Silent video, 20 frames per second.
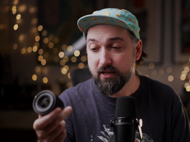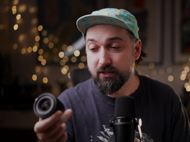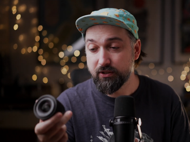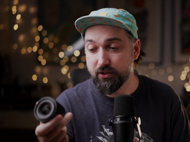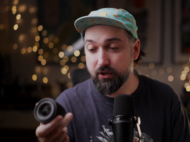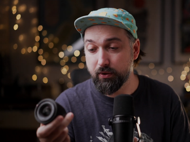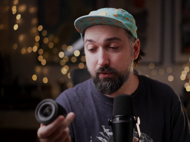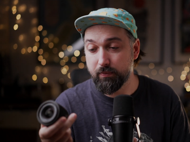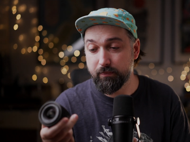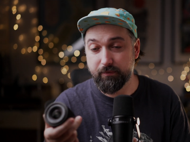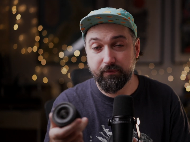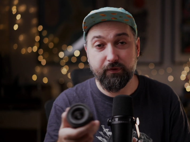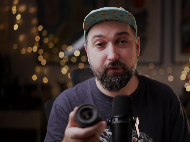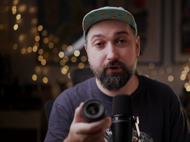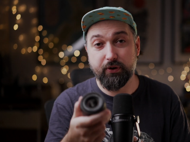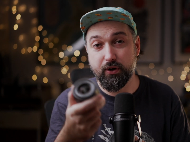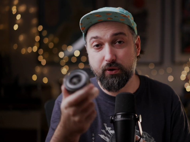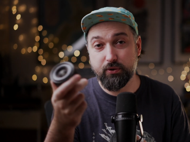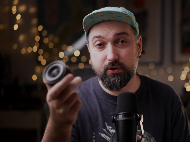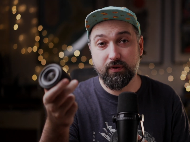So
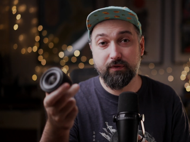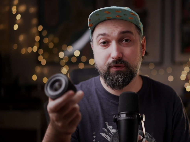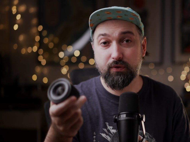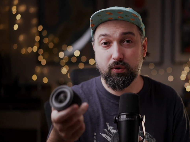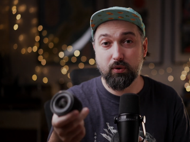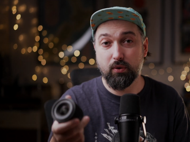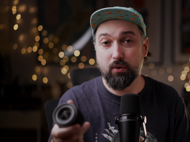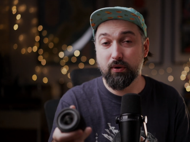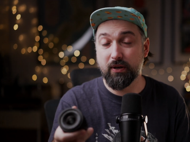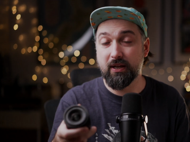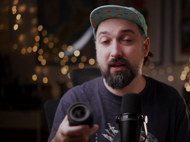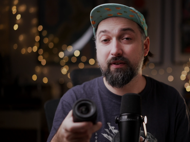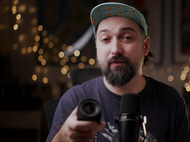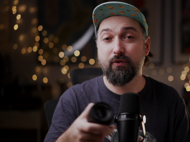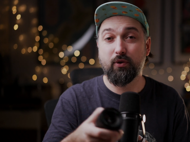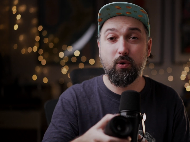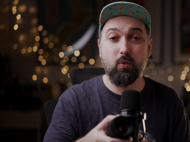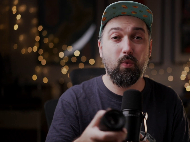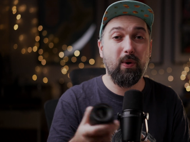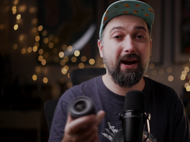for those of you looking
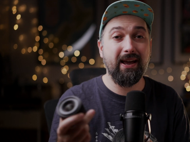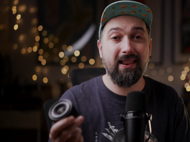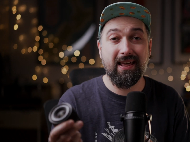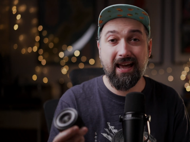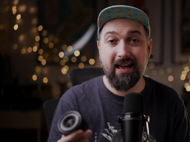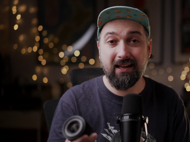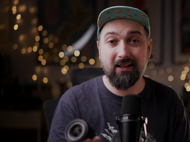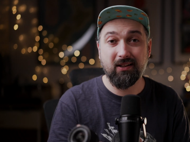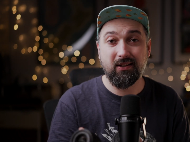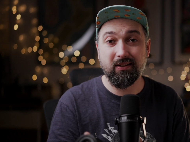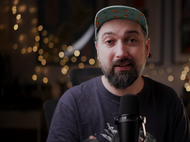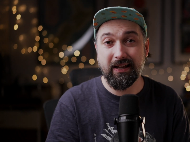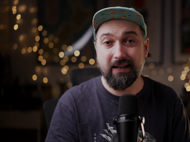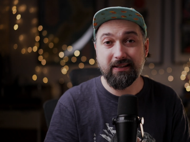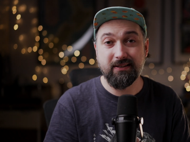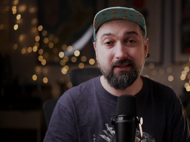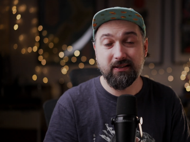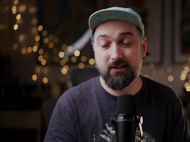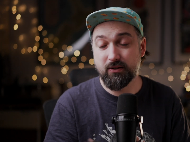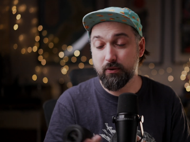for a wide angle
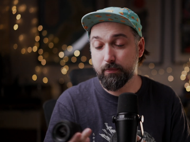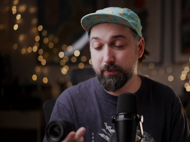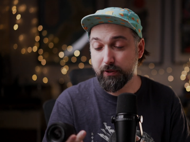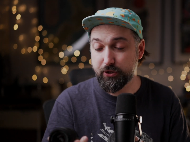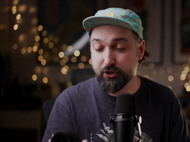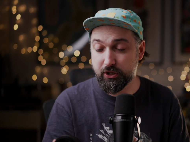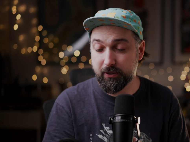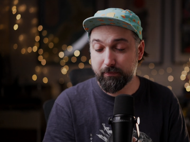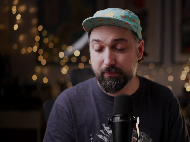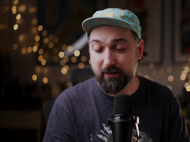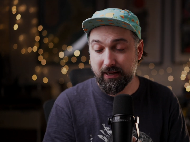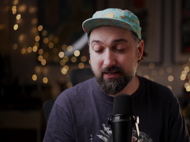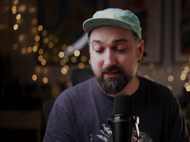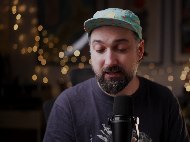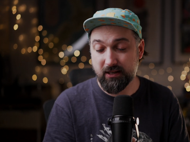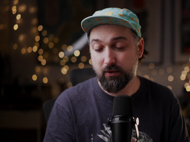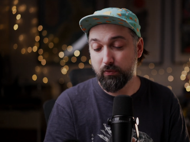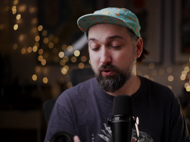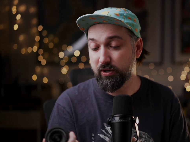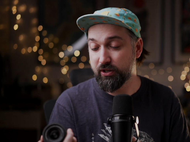lens, super cheap
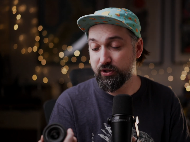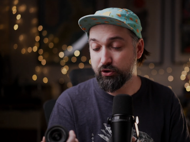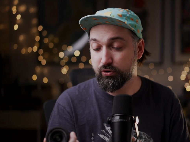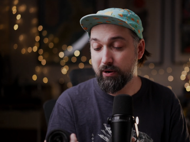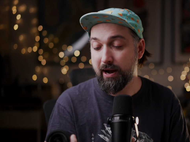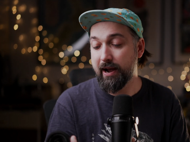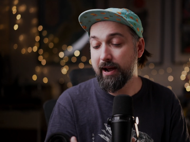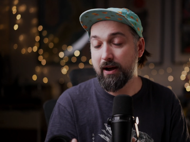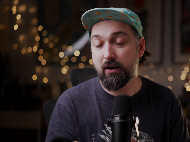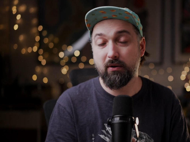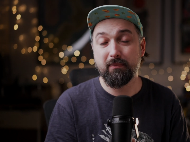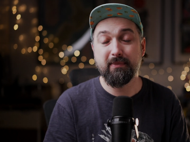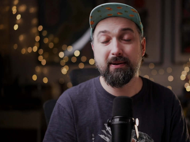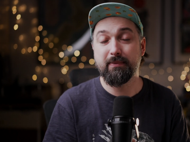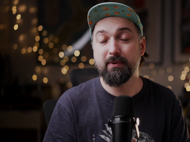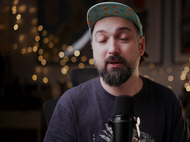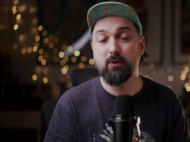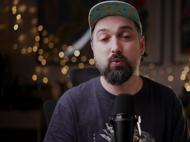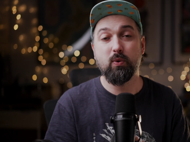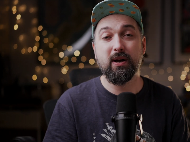lens, and you want to try out
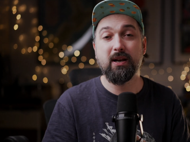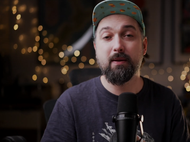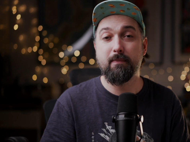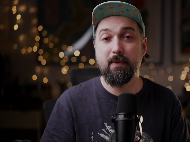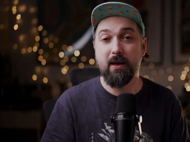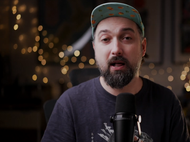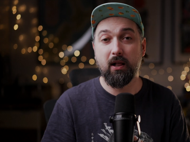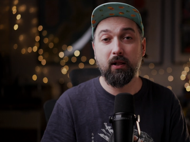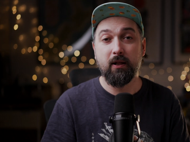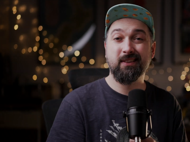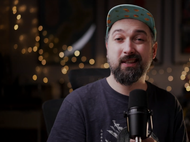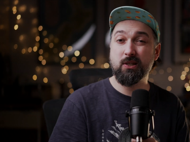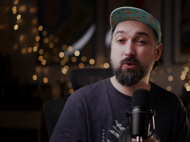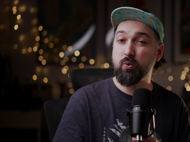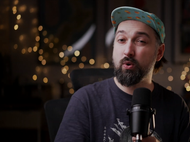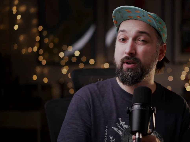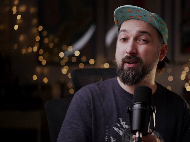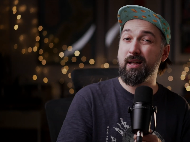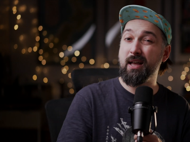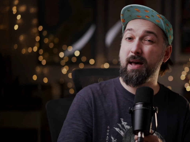maybe 20mm. This
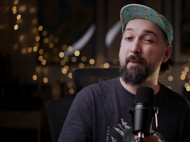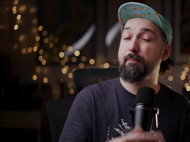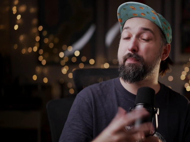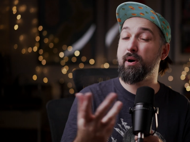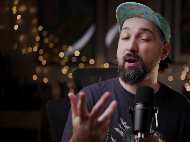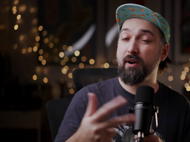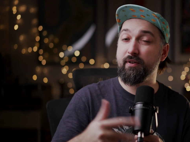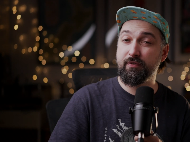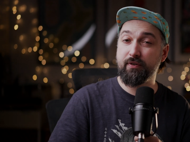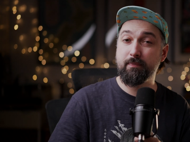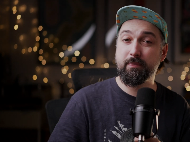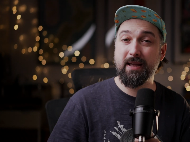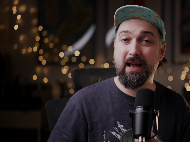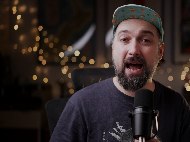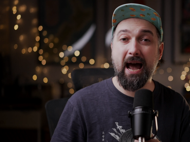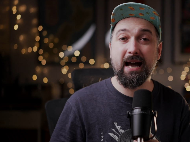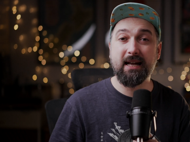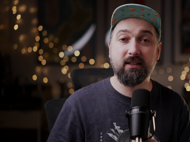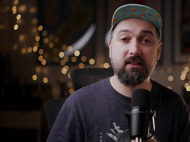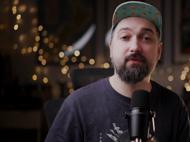one, apart from the
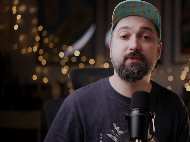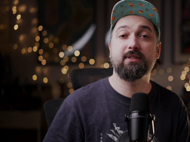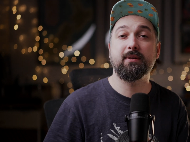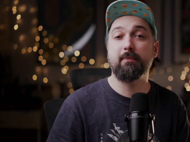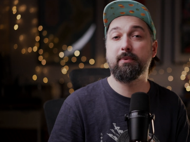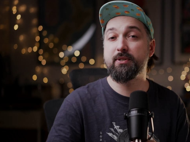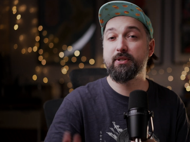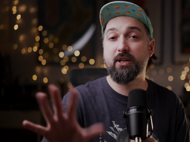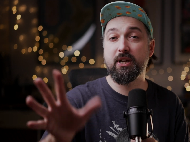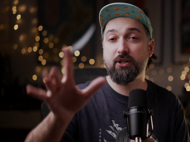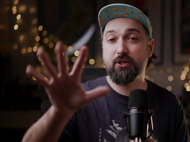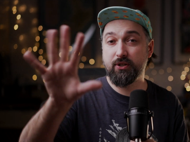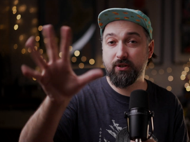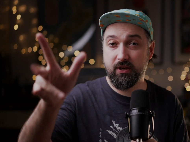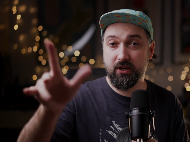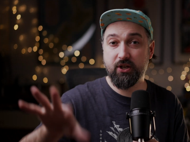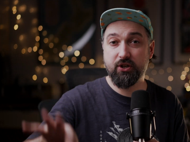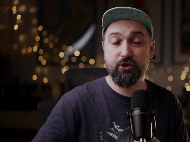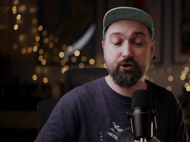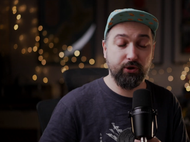active stabilization
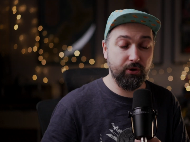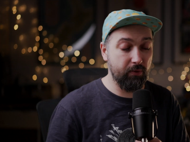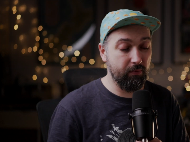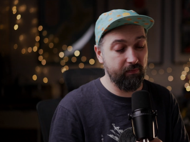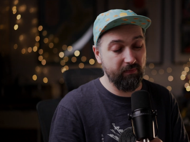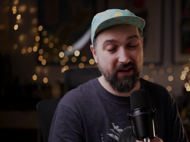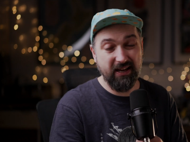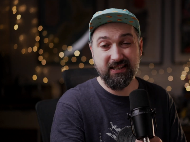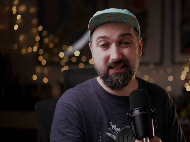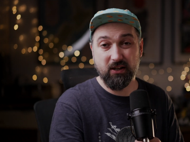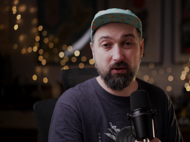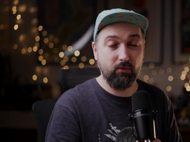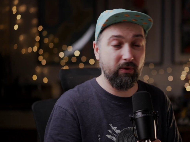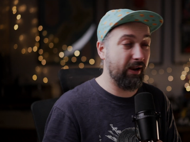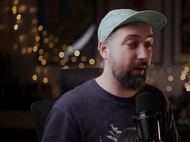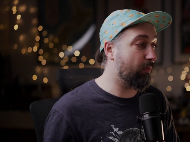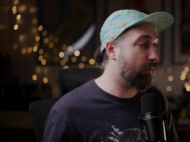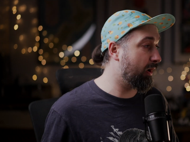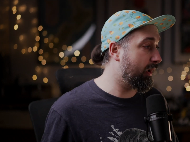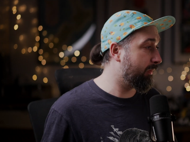issue, it's a
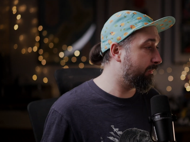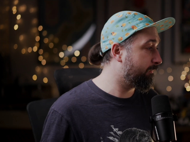great one.